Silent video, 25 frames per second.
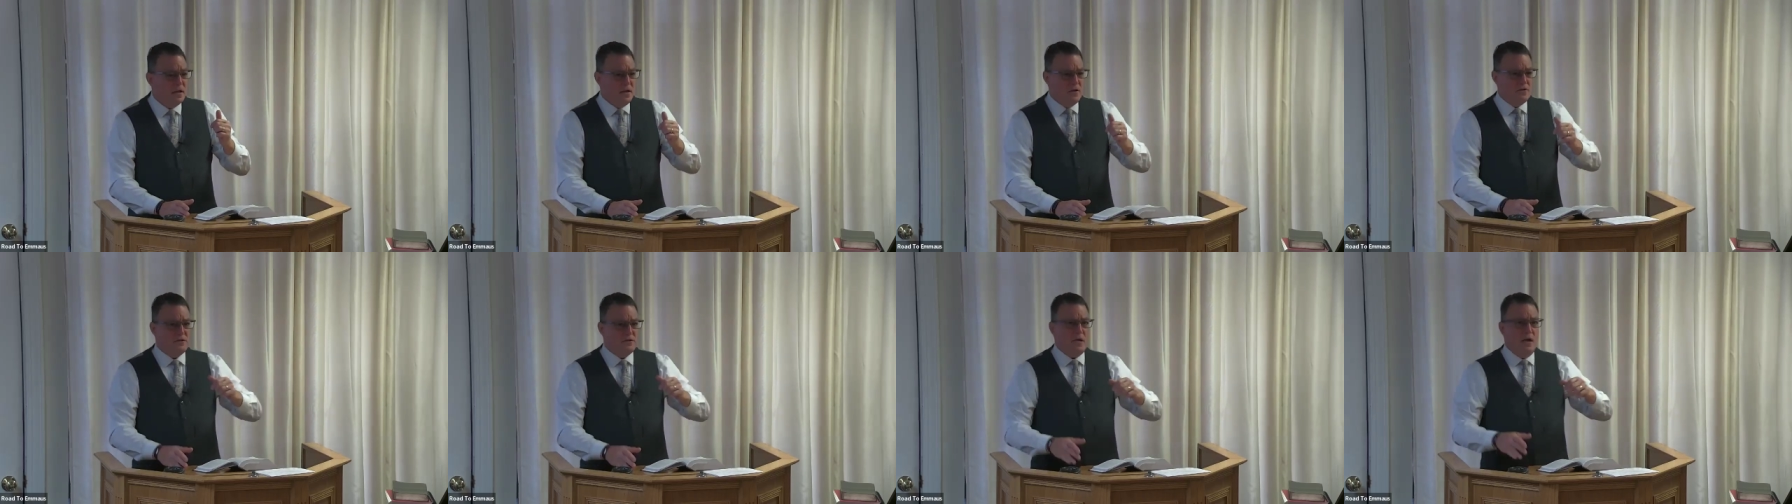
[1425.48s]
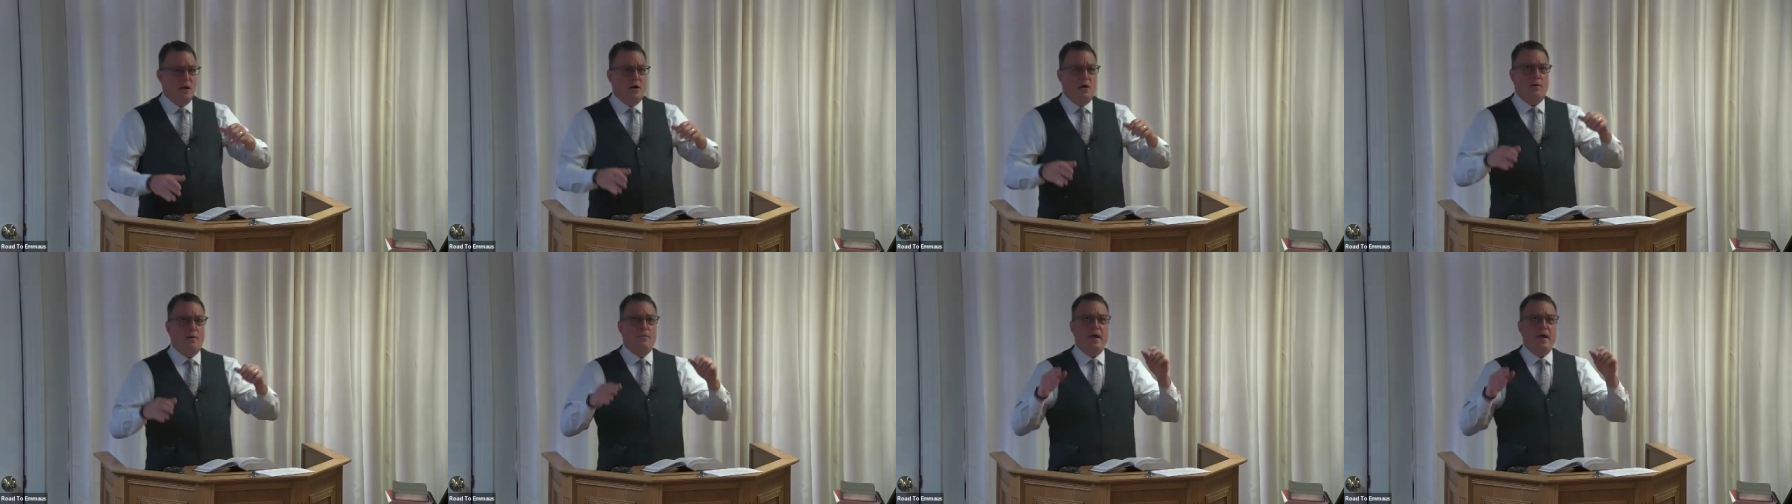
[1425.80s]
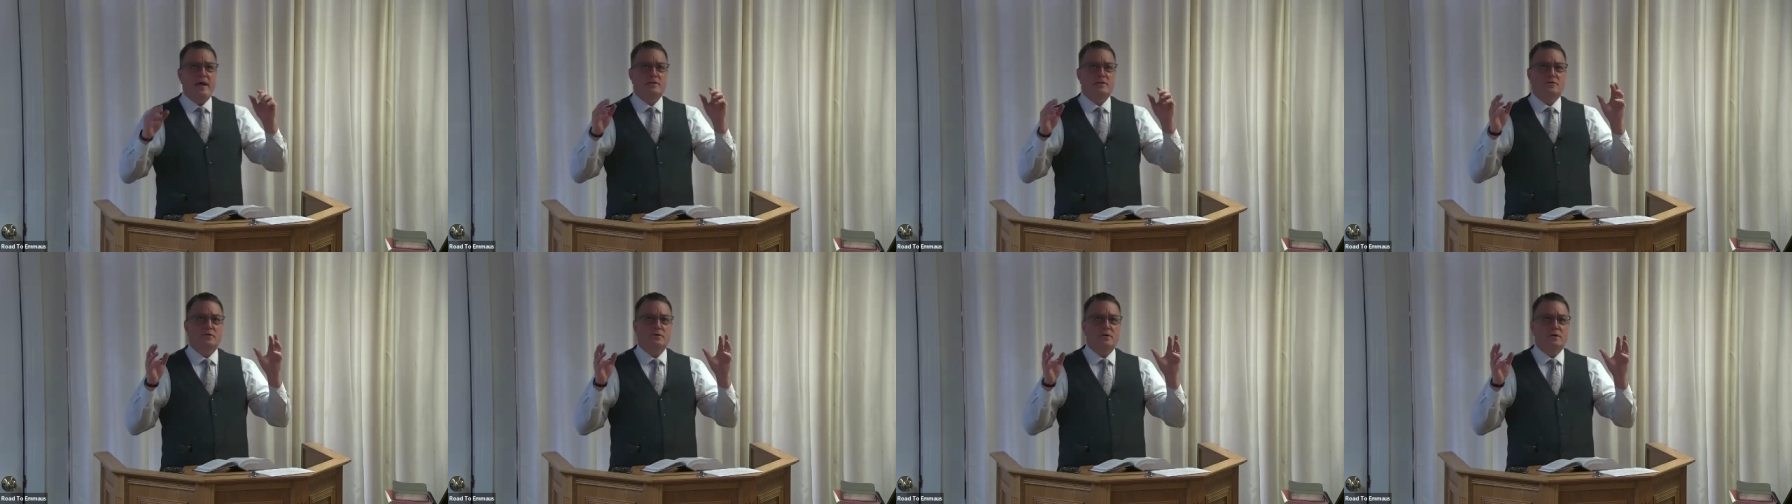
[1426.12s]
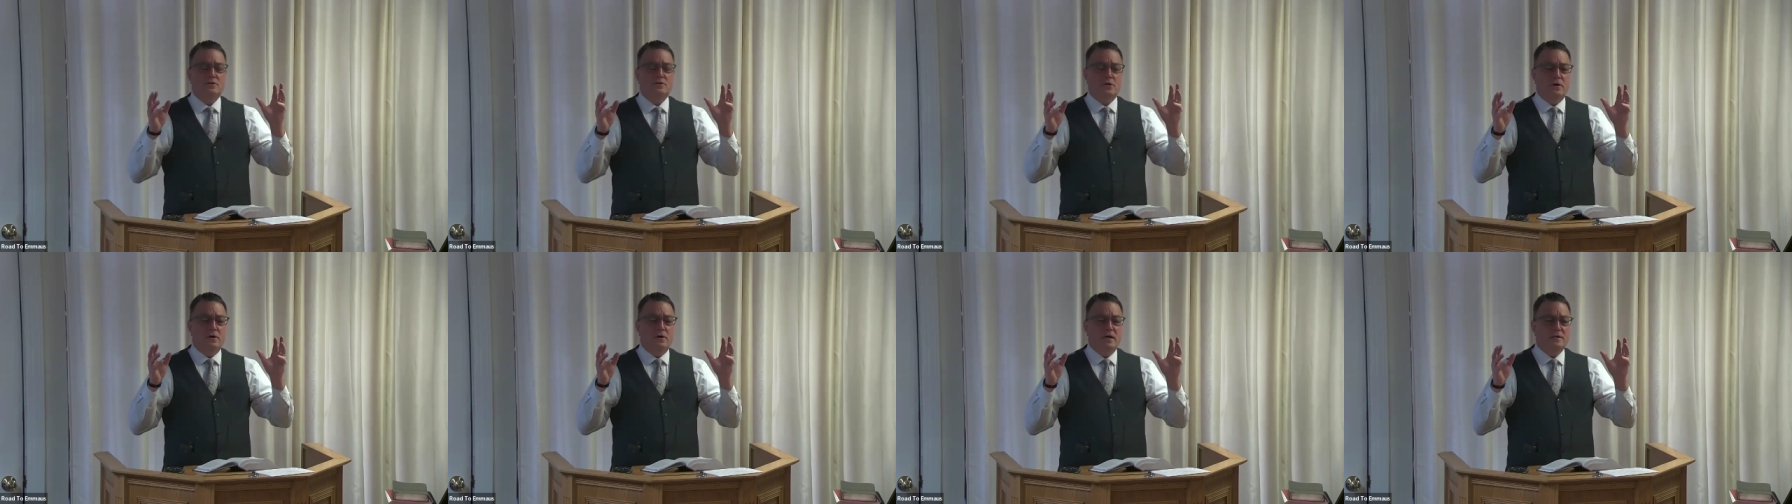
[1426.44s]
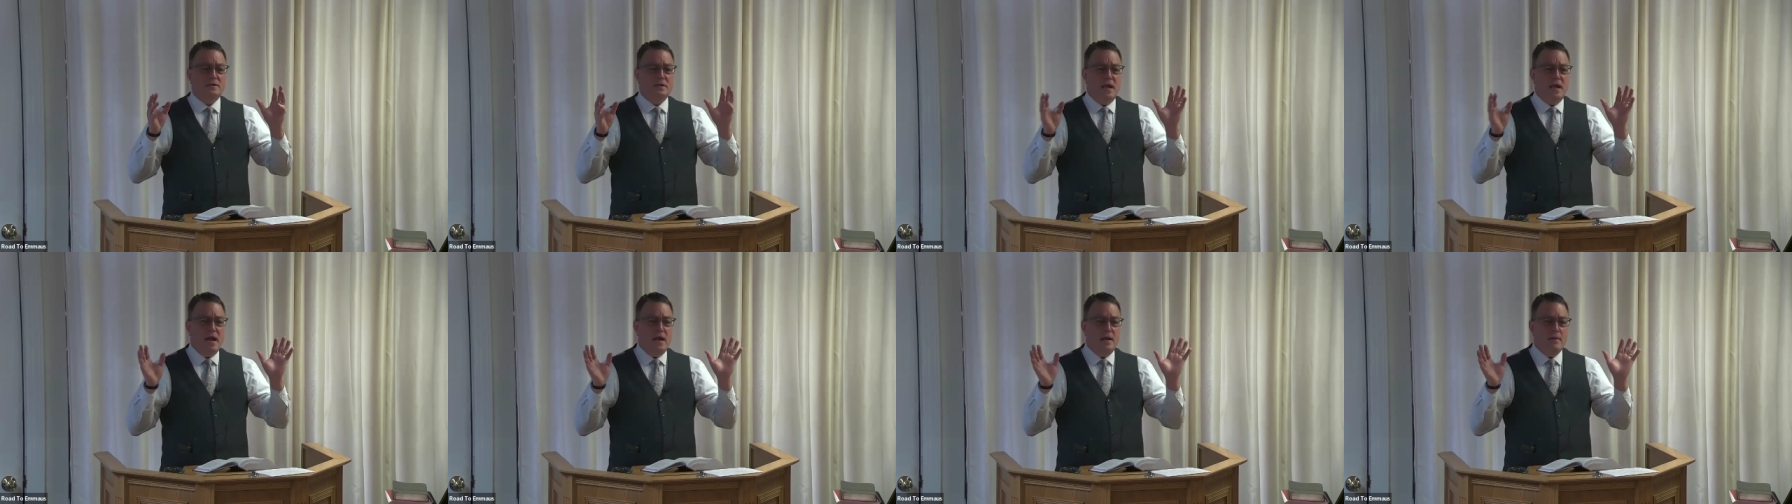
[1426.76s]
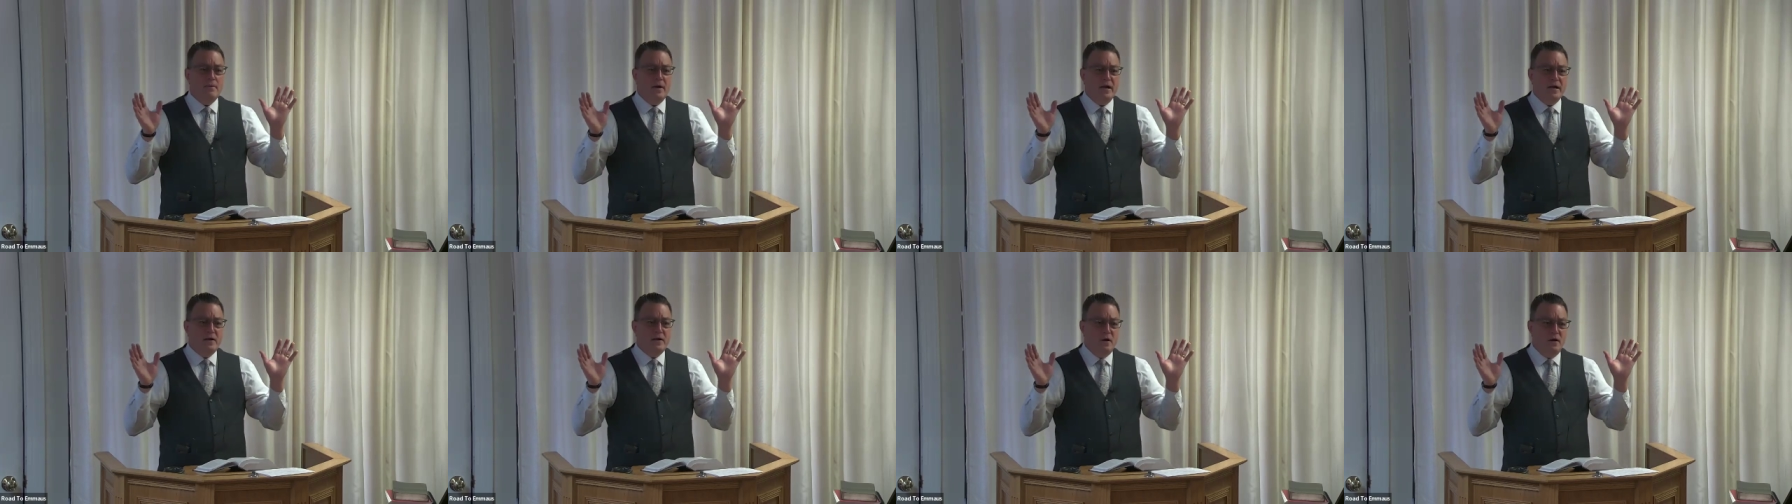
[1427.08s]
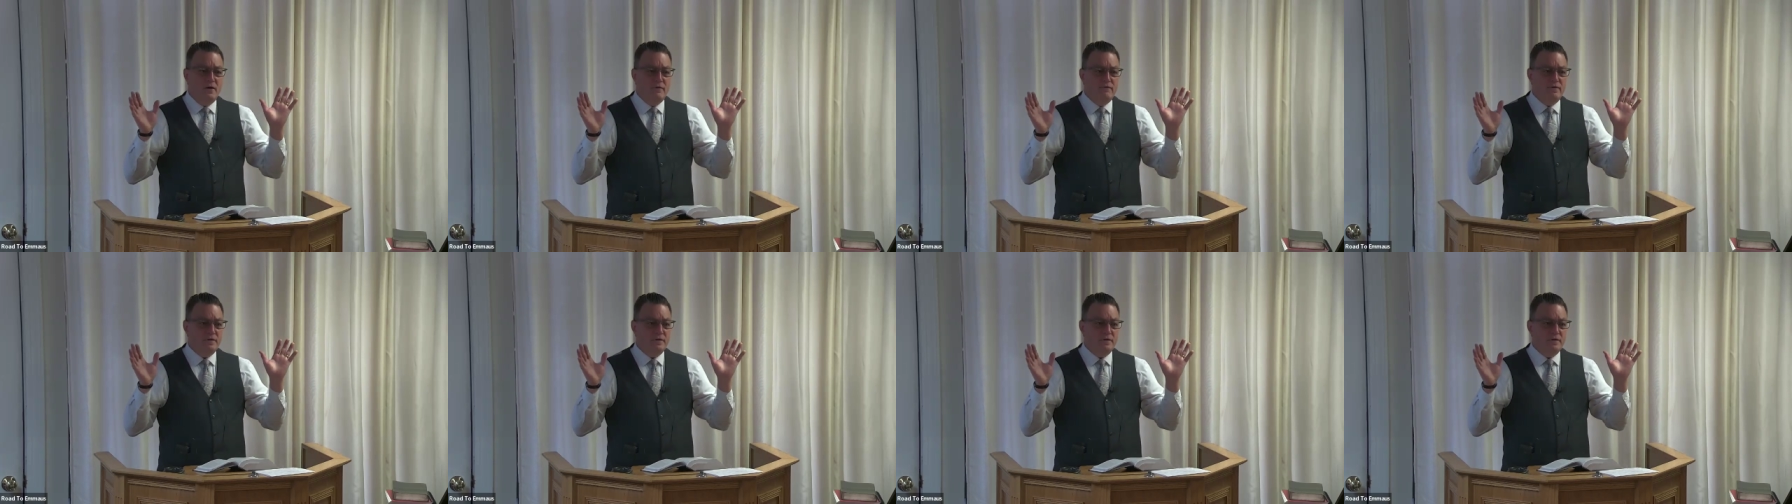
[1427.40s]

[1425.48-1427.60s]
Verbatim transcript: You say, Oh, Pastor, that's crazy. Anybody know